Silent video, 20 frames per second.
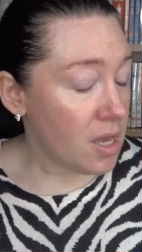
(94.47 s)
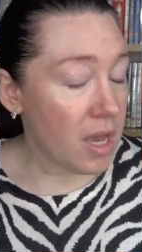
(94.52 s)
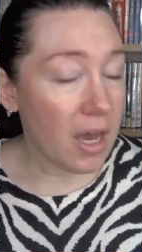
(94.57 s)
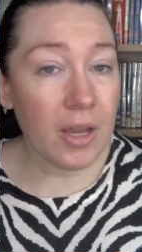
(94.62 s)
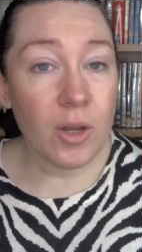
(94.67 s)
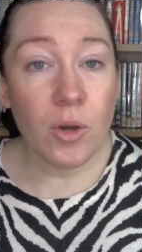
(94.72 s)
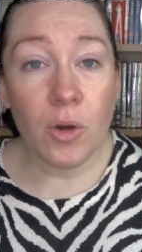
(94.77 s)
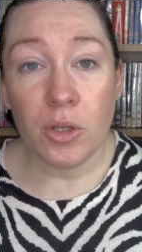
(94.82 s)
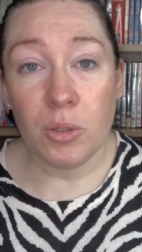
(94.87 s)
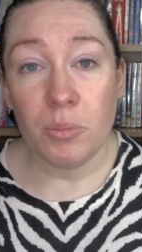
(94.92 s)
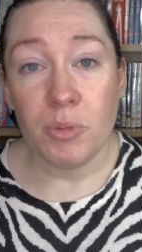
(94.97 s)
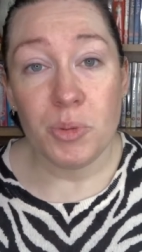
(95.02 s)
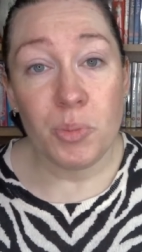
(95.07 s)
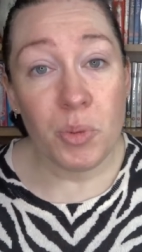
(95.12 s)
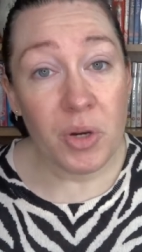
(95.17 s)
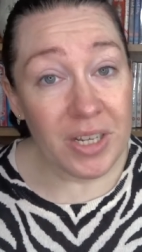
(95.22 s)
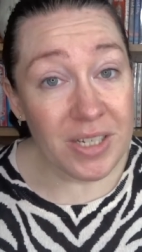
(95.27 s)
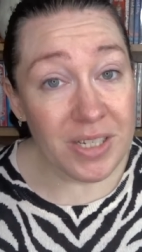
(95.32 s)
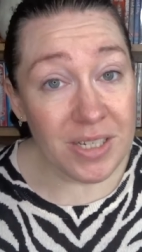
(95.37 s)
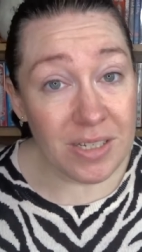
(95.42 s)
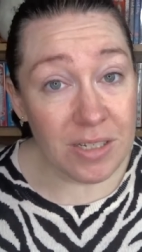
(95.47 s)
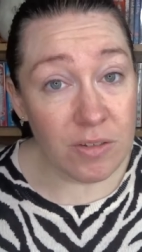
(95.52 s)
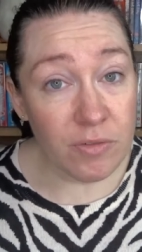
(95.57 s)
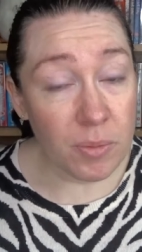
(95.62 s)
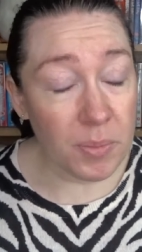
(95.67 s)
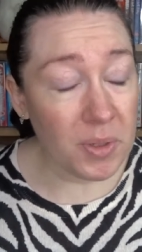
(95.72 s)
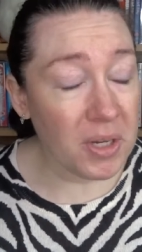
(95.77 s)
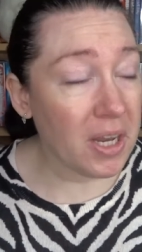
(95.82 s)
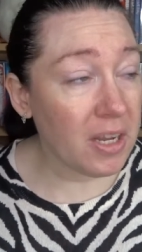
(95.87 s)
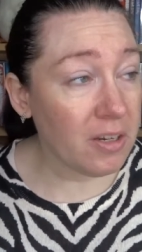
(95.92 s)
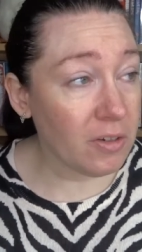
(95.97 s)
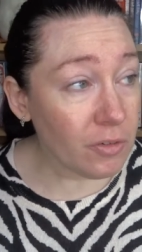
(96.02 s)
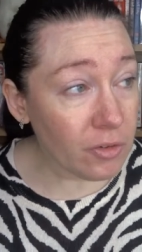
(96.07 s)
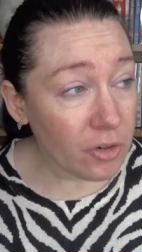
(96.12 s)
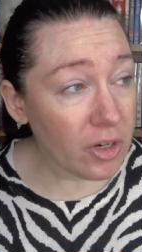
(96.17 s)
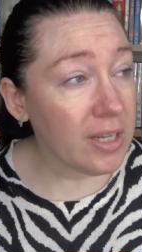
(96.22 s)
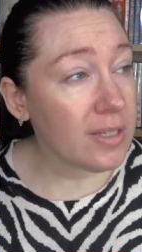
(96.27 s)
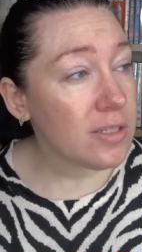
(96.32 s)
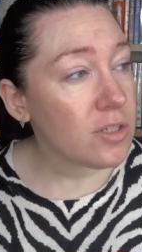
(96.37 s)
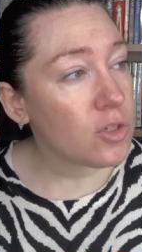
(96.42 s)
I got them as presents from kind
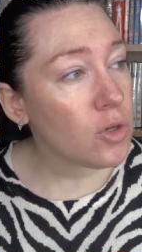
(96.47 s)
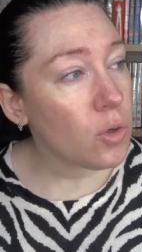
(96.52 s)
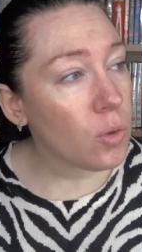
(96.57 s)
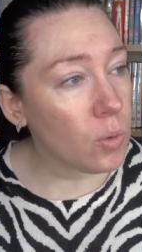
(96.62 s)
friends